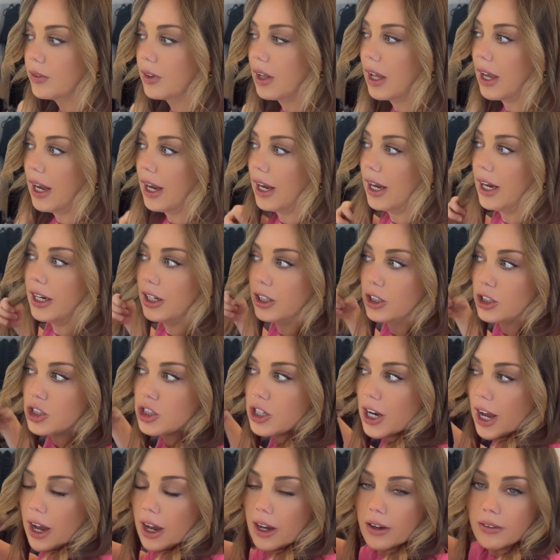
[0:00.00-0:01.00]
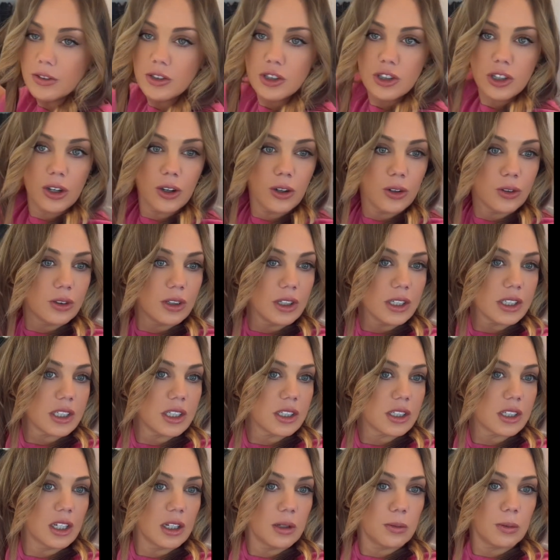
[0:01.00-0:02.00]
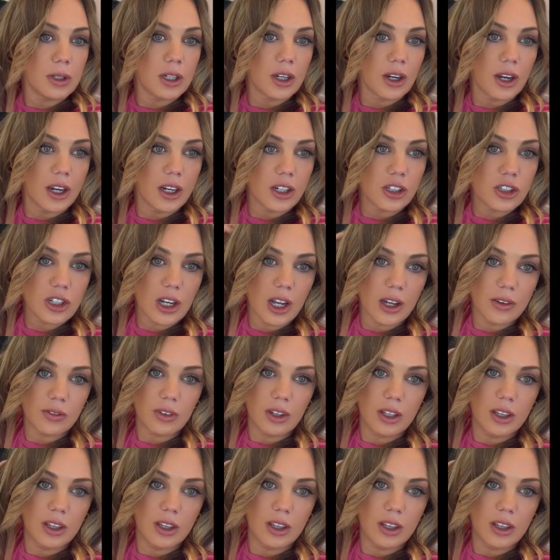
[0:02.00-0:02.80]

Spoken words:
hair shaft. So this is gonna be your hair shaft,